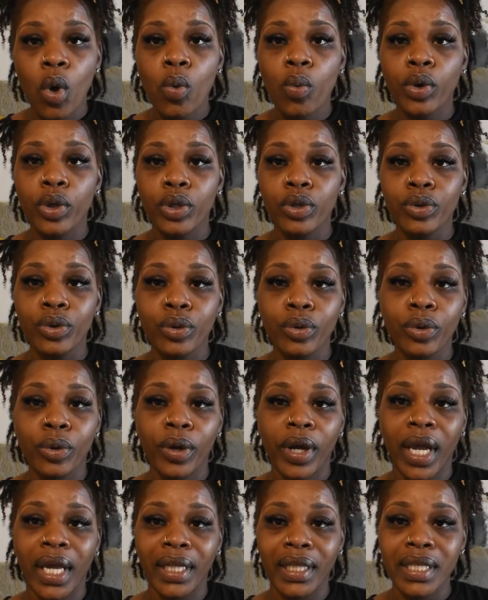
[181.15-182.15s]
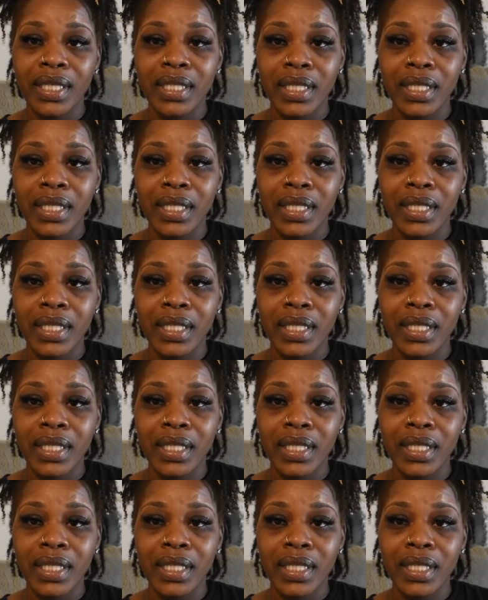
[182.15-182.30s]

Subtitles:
When you create this